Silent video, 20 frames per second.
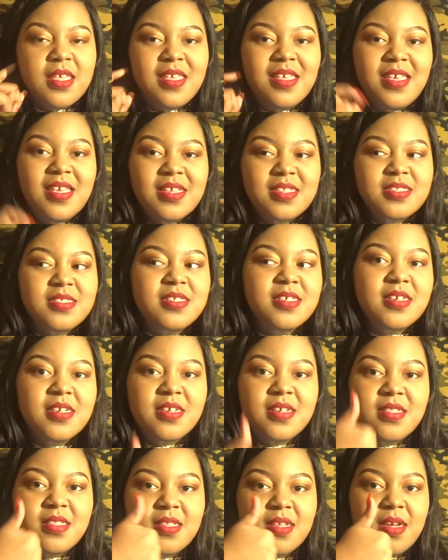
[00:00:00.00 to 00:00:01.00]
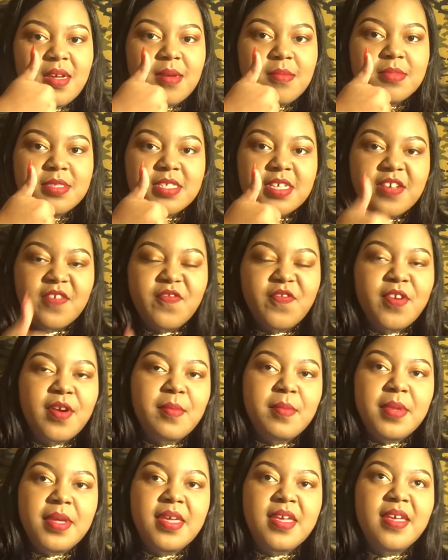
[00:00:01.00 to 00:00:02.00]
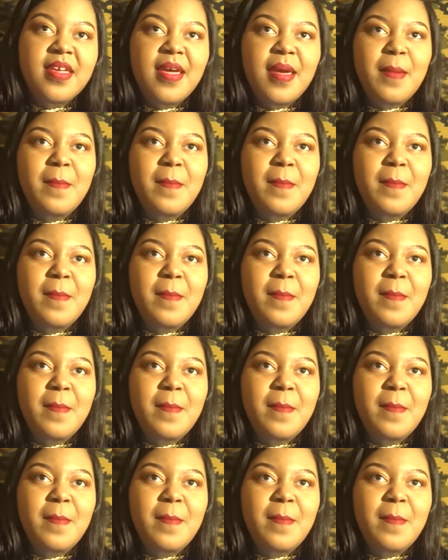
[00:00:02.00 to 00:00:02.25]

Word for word: gets the thumbs up from me.